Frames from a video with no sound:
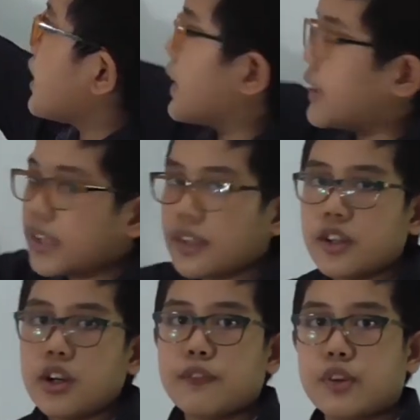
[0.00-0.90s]
And then
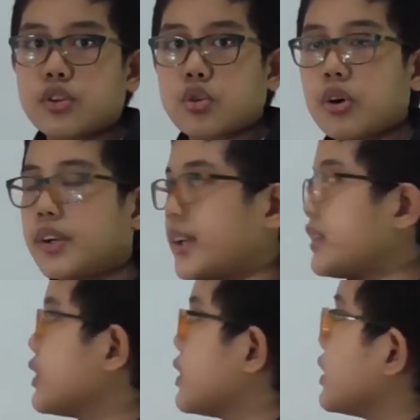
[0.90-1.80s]
for its
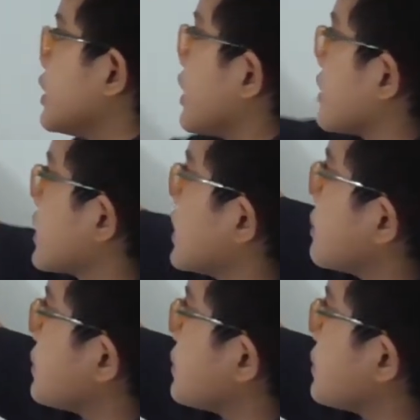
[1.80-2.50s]
coordinate, it's gonna